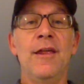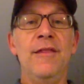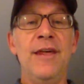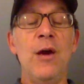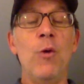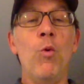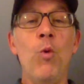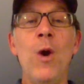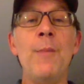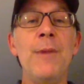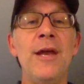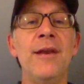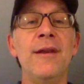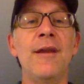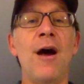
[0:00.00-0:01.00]
that
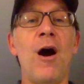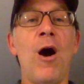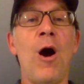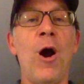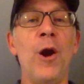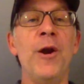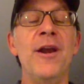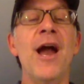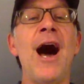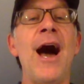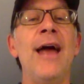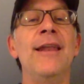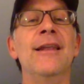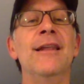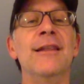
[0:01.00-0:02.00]
women are
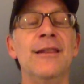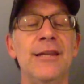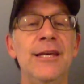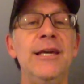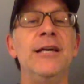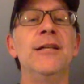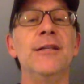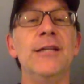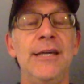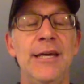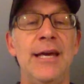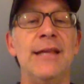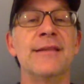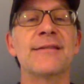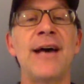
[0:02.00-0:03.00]
not
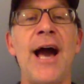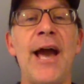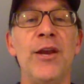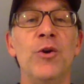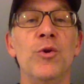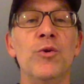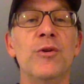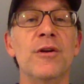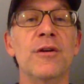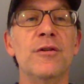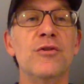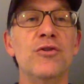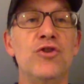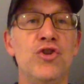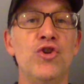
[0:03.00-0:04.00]
legally entitled
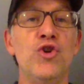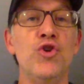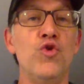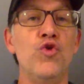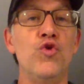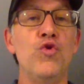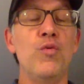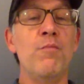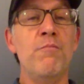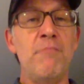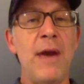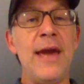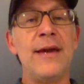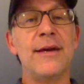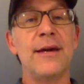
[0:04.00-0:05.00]
to
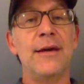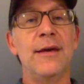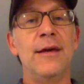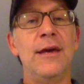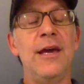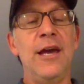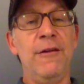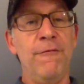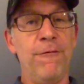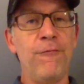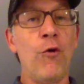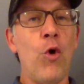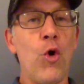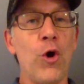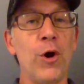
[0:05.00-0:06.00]
make
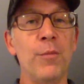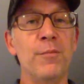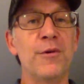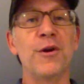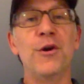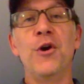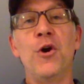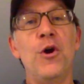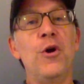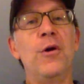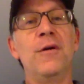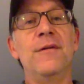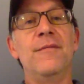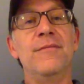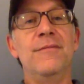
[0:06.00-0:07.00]
informed
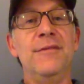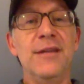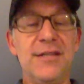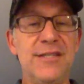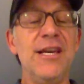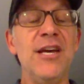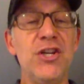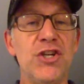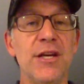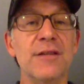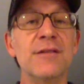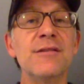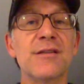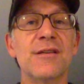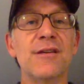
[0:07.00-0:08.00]

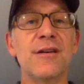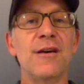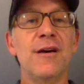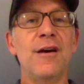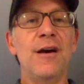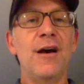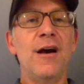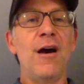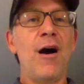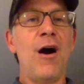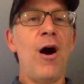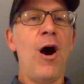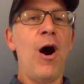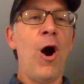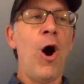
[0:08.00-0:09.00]
decisions
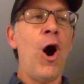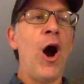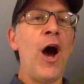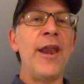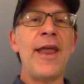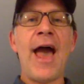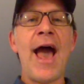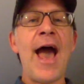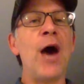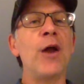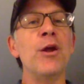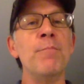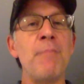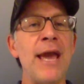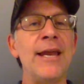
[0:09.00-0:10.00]
on how
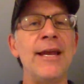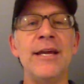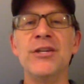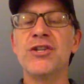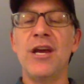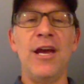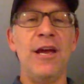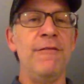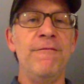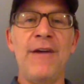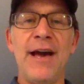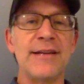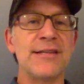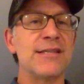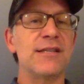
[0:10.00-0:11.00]
to manage,
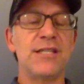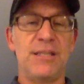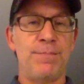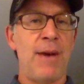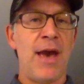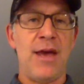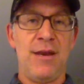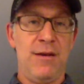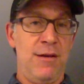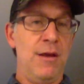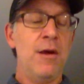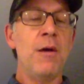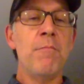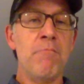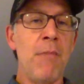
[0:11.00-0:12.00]
invest, spend
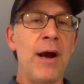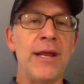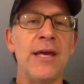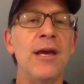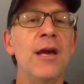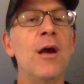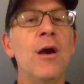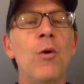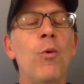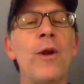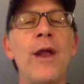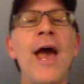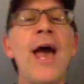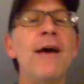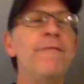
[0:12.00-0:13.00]
money, what
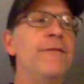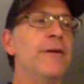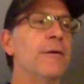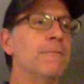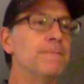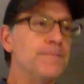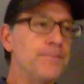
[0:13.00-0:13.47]
have you.